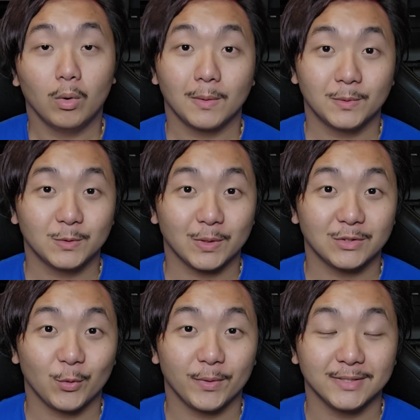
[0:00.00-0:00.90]
welcome to Scratch
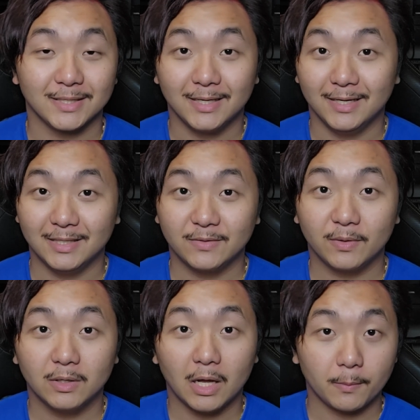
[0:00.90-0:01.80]
three D Printing. In this
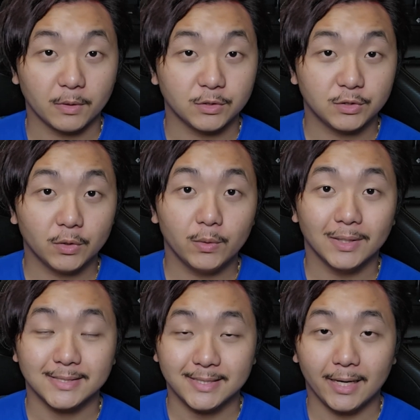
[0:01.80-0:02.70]
video, I'm going to show you
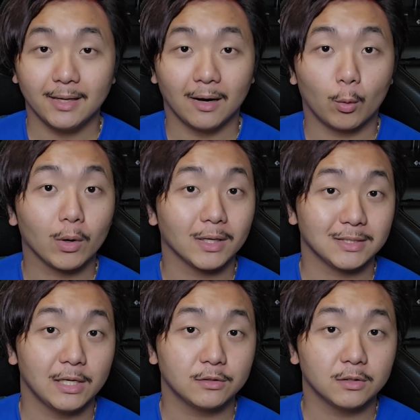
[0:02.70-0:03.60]
a setting on Orca
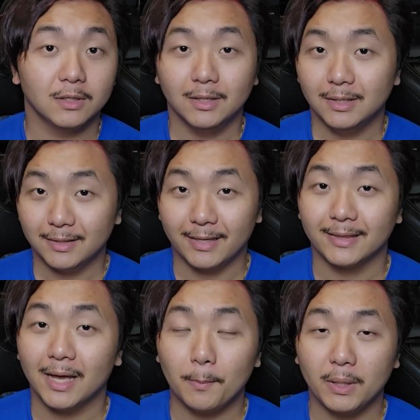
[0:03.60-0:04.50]
Slicer that
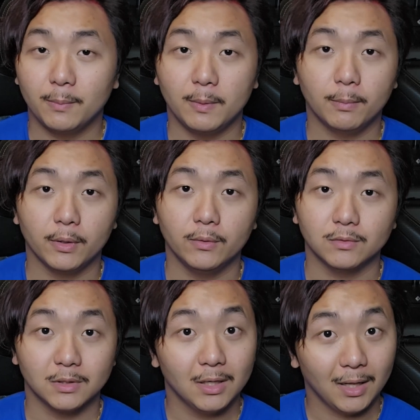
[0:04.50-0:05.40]
not many people
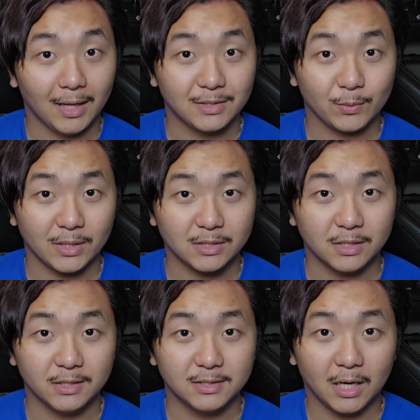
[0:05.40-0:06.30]
use. Let's scratch
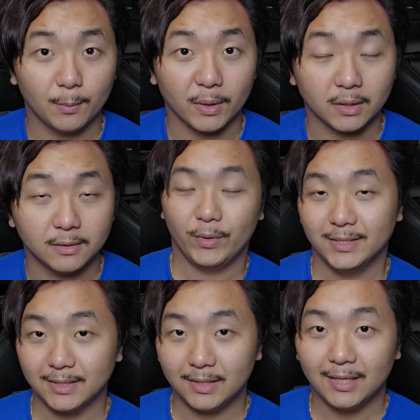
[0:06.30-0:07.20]
today's topic.
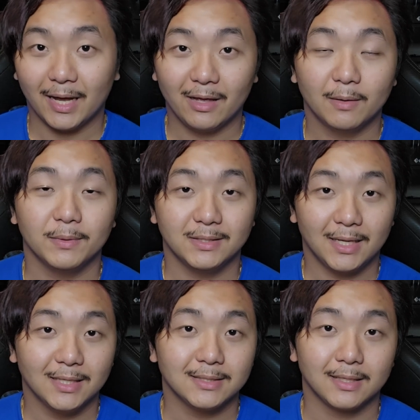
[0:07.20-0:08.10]
Recently, I have been
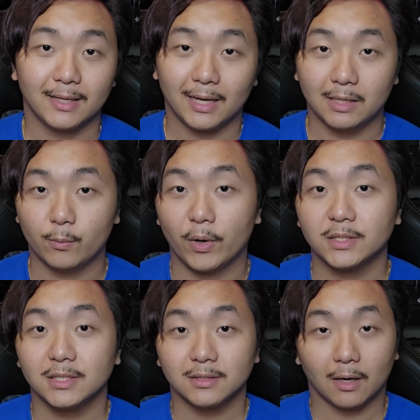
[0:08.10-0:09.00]
testing
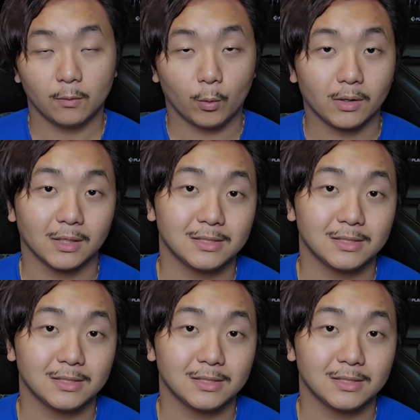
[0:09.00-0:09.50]
calibrations on Orca